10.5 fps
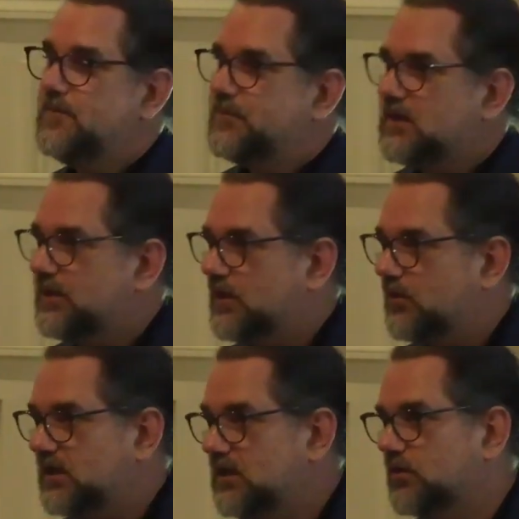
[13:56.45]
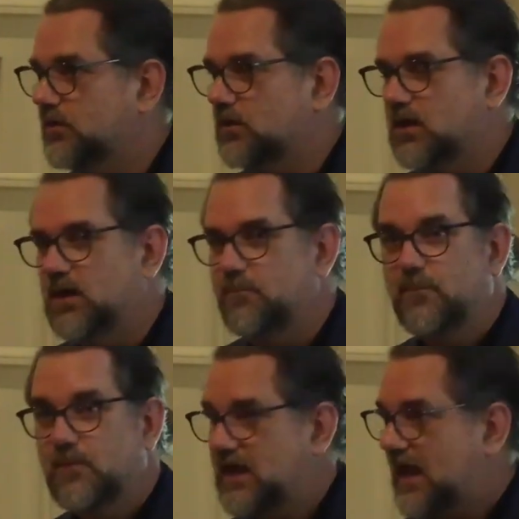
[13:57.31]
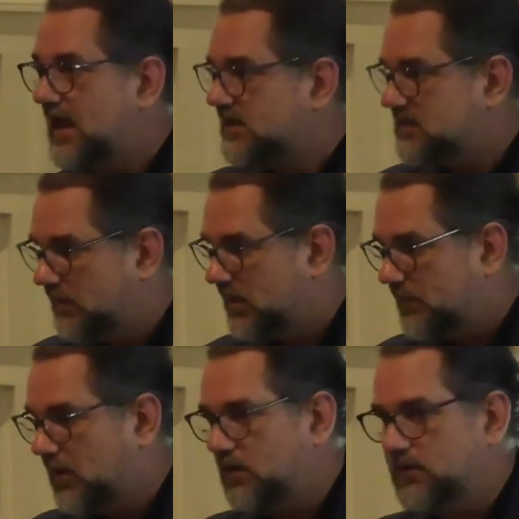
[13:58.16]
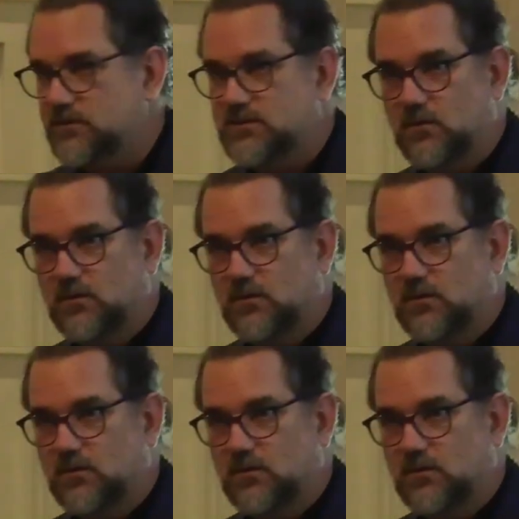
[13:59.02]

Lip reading: you know, either academic partners,